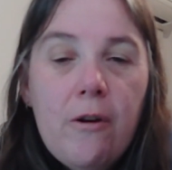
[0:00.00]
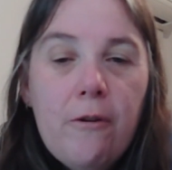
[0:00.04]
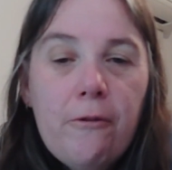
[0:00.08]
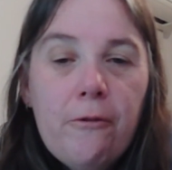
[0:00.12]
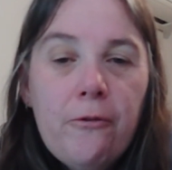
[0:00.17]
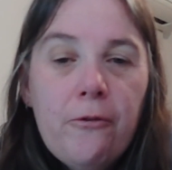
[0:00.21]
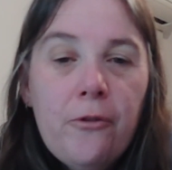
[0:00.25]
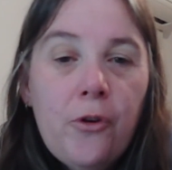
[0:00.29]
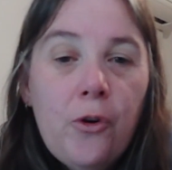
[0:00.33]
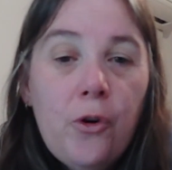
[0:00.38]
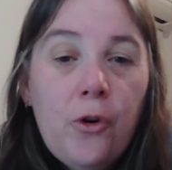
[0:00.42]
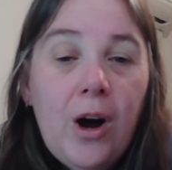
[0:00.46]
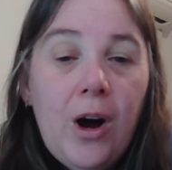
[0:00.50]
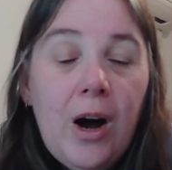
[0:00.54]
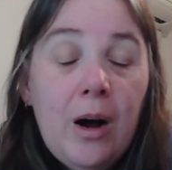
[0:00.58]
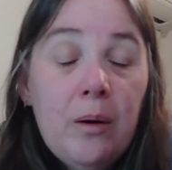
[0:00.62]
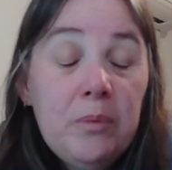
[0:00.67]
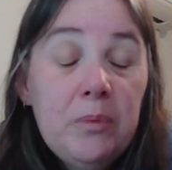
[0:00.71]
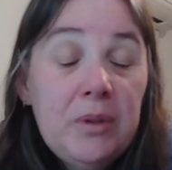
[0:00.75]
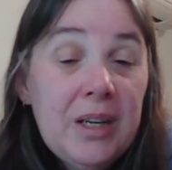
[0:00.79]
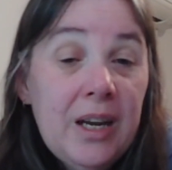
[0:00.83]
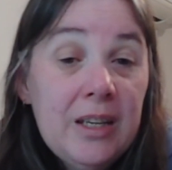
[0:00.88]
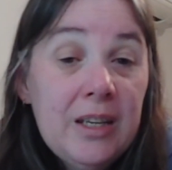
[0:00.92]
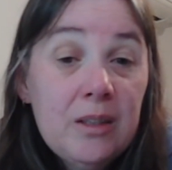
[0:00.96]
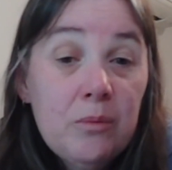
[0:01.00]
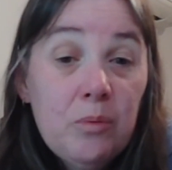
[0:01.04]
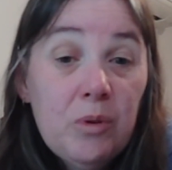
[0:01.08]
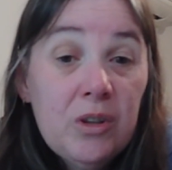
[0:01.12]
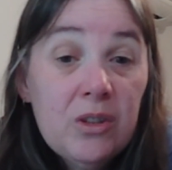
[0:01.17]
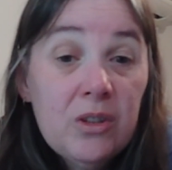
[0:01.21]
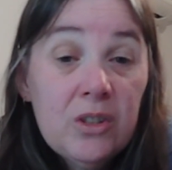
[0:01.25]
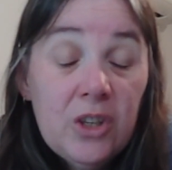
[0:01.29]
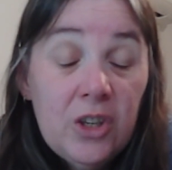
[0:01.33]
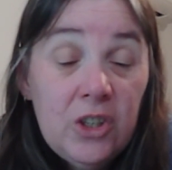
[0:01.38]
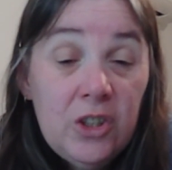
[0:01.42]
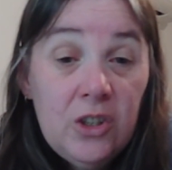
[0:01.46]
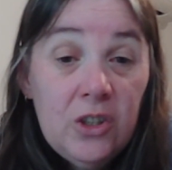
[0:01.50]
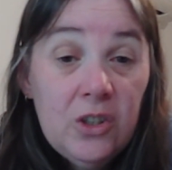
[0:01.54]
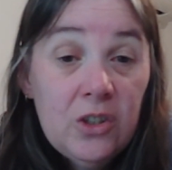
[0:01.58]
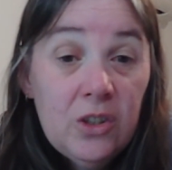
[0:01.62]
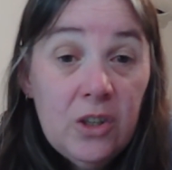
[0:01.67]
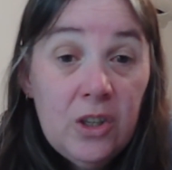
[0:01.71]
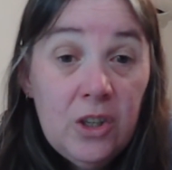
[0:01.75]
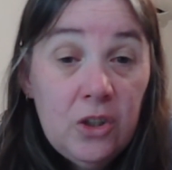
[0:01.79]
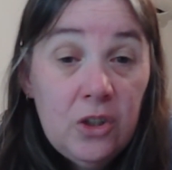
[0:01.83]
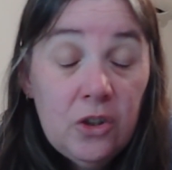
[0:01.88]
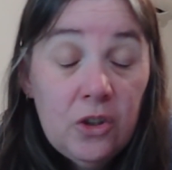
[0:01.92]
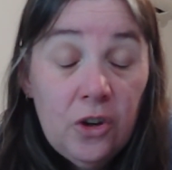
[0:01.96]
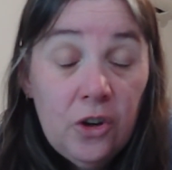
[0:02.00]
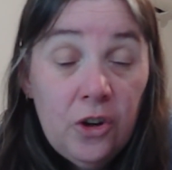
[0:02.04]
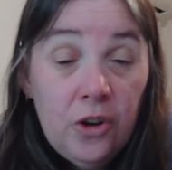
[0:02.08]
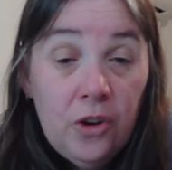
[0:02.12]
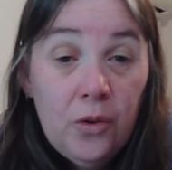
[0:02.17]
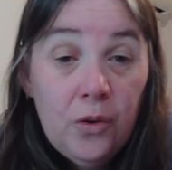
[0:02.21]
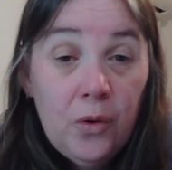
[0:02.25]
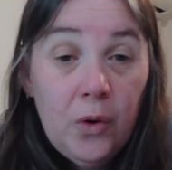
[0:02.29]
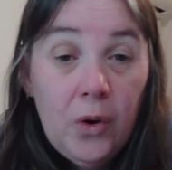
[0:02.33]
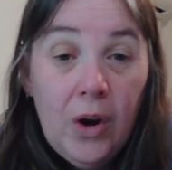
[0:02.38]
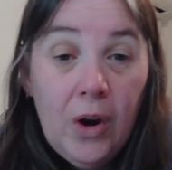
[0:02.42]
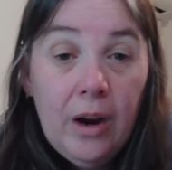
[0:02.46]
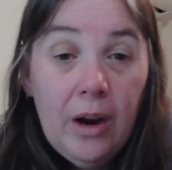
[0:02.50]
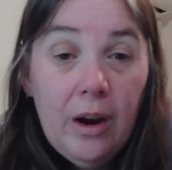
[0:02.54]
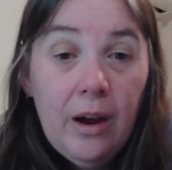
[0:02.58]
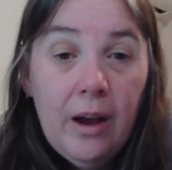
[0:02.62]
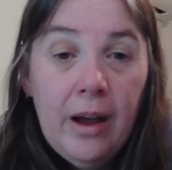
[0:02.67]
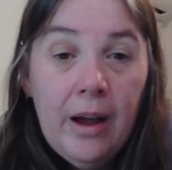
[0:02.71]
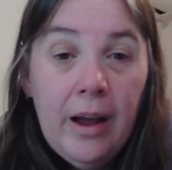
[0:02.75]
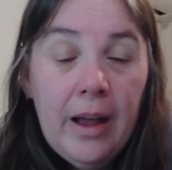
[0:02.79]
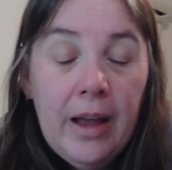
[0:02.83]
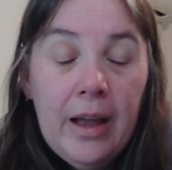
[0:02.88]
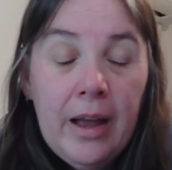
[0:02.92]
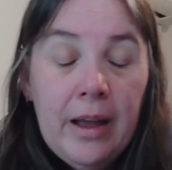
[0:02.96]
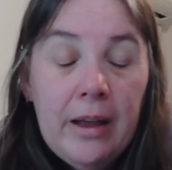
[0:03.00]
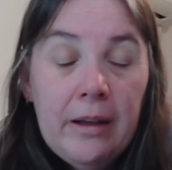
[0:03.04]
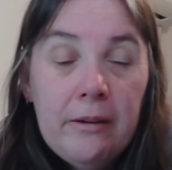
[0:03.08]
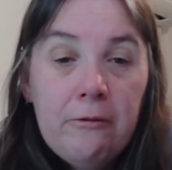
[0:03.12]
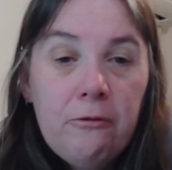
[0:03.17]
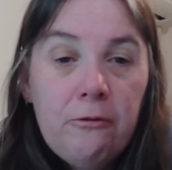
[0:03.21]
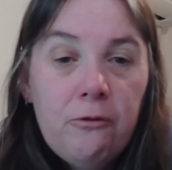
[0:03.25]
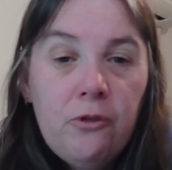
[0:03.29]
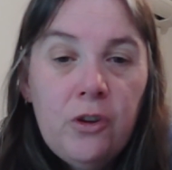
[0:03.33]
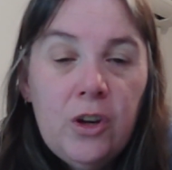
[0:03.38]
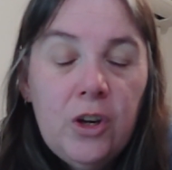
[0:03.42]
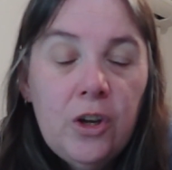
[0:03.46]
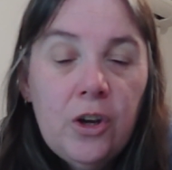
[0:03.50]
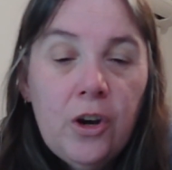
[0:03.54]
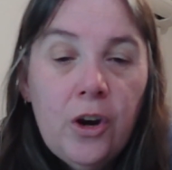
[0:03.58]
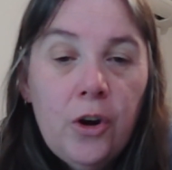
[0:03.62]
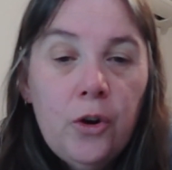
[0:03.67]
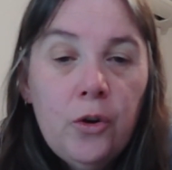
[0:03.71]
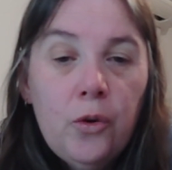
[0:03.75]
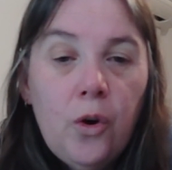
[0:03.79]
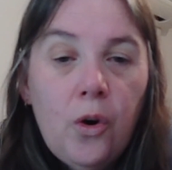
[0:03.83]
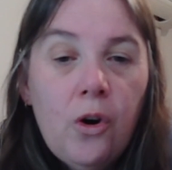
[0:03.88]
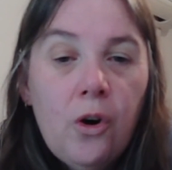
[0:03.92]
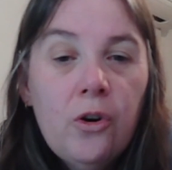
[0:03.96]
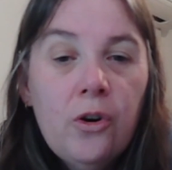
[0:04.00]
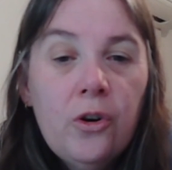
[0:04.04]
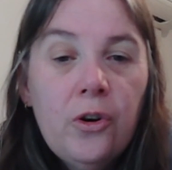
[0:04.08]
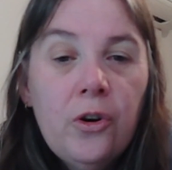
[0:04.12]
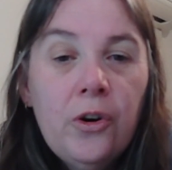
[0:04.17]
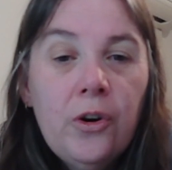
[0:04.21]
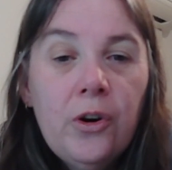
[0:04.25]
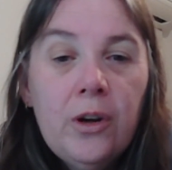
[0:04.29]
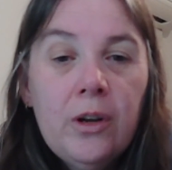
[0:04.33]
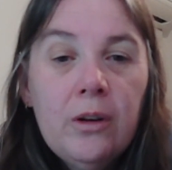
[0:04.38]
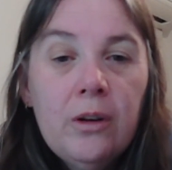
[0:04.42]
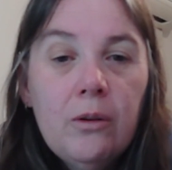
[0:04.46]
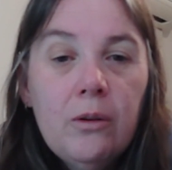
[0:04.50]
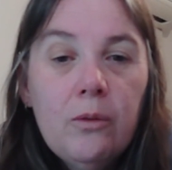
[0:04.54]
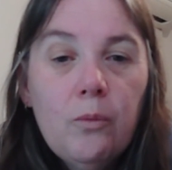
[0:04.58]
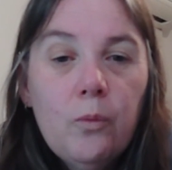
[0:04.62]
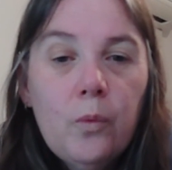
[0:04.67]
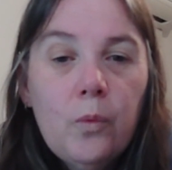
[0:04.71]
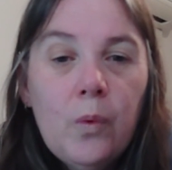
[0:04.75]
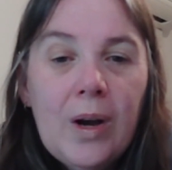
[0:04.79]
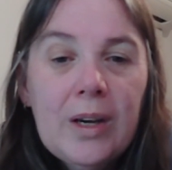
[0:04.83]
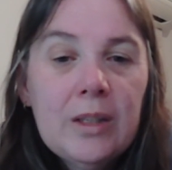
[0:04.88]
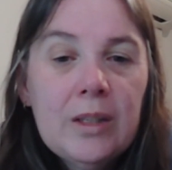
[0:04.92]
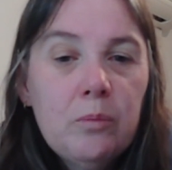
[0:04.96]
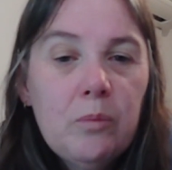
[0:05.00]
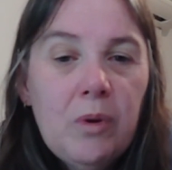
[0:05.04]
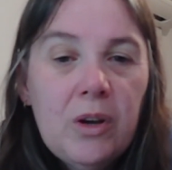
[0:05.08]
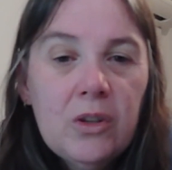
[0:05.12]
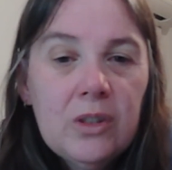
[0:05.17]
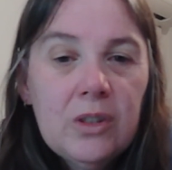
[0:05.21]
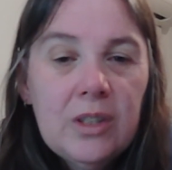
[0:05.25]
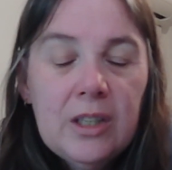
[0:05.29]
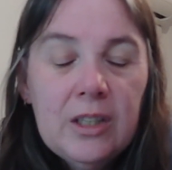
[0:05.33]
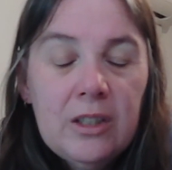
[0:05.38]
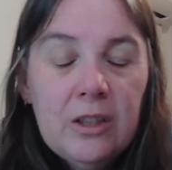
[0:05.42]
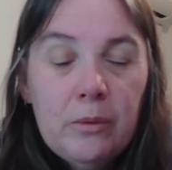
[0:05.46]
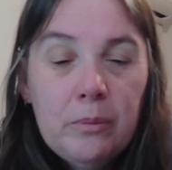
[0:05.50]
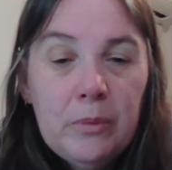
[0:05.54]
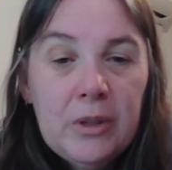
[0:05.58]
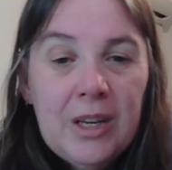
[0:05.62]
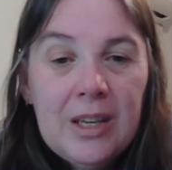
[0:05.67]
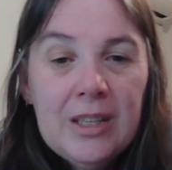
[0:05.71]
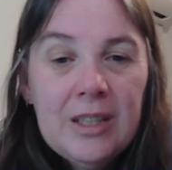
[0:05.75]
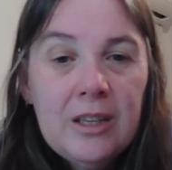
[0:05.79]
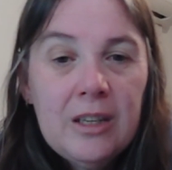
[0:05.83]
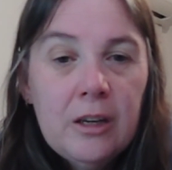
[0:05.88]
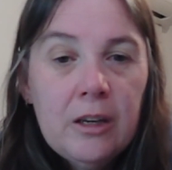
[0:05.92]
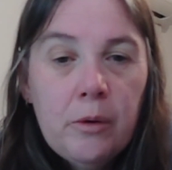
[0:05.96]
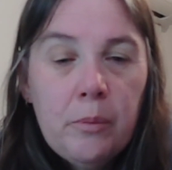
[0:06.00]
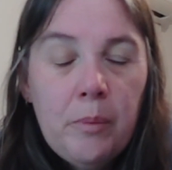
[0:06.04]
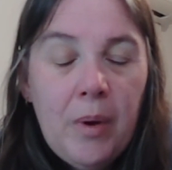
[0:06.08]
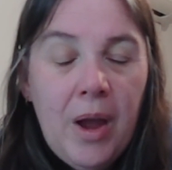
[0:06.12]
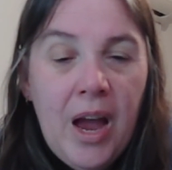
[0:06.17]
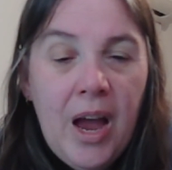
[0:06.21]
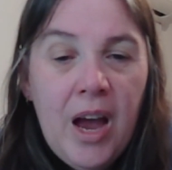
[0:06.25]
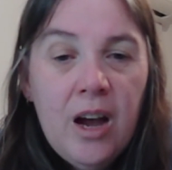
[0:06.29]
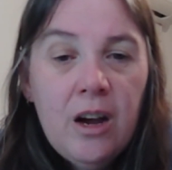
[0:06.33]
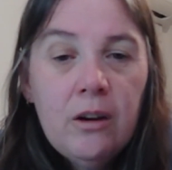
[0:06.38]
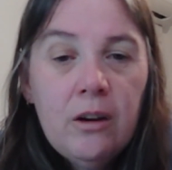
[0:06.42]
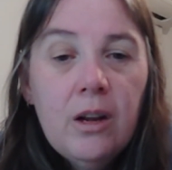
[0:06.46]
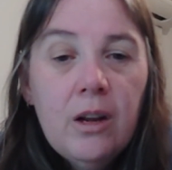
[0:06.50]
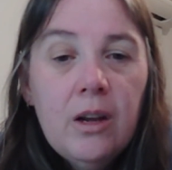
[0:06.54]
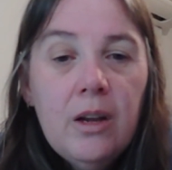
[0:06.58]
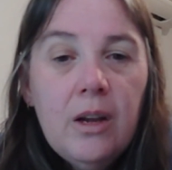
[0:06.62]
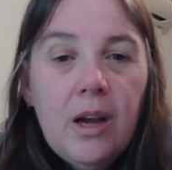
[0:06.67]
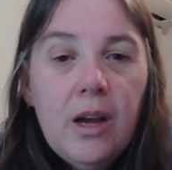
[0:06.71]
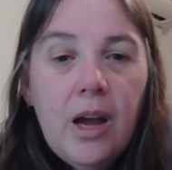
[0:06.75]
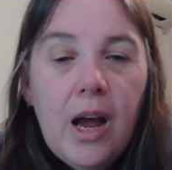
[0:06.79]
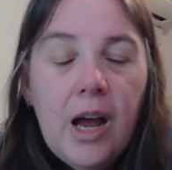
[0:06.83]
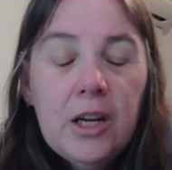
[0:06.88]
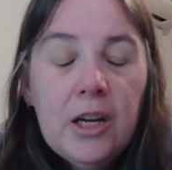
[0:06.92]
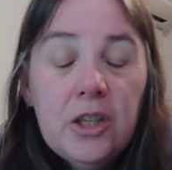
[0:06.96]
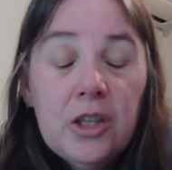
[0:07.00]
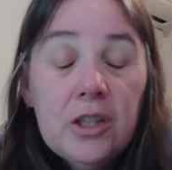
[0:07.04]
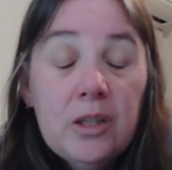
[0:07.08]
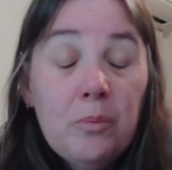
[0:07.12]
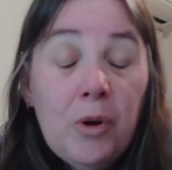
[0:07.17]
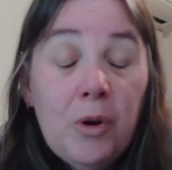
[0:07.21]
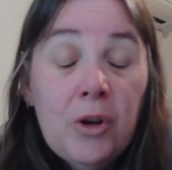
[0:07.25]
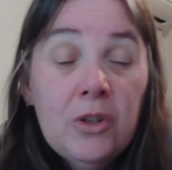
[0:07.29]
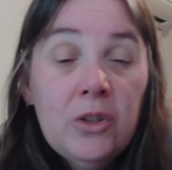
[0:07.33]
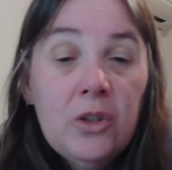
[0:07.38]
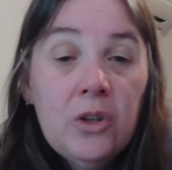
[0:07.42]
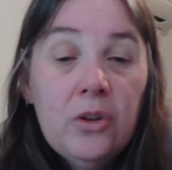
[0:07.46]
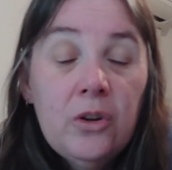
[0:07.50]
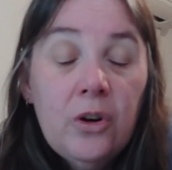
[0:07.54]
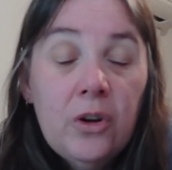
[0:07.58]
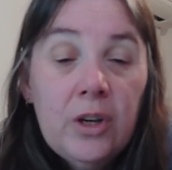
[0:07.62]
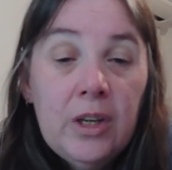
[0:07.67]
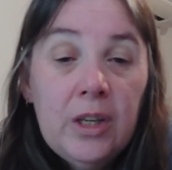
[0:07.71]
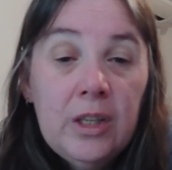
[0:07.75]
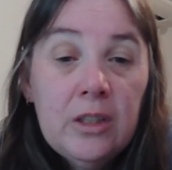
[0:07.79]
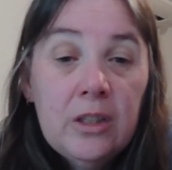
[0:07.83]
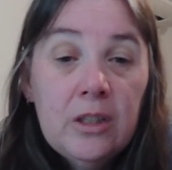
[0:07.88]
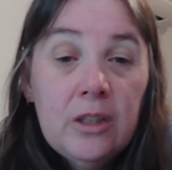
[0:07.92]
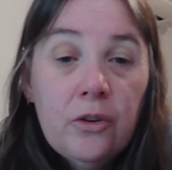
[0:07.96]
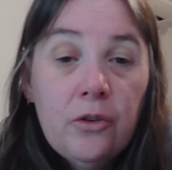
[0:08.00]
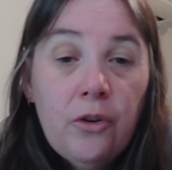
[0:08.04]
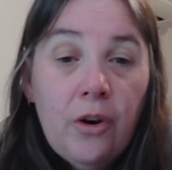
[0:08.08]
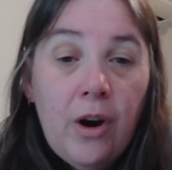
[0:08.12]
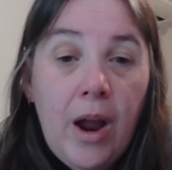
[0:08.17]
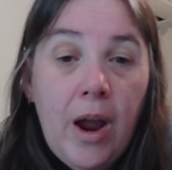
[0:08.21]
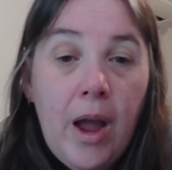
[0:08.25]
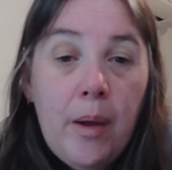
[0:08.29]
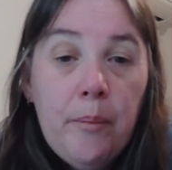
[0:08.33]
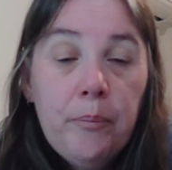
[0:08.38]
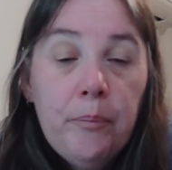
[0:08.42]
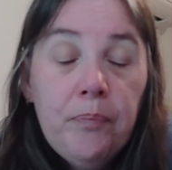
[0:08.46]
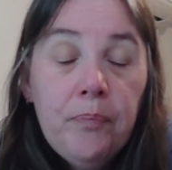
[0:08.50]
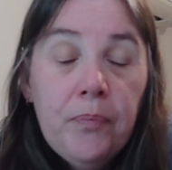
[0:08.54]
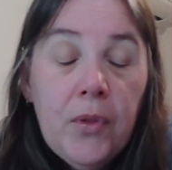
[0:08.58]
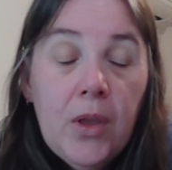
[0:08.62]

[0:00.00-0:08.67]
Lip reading: for updates, because I usually do a video on wax melts as I'm testing them out and just post it on Instagram.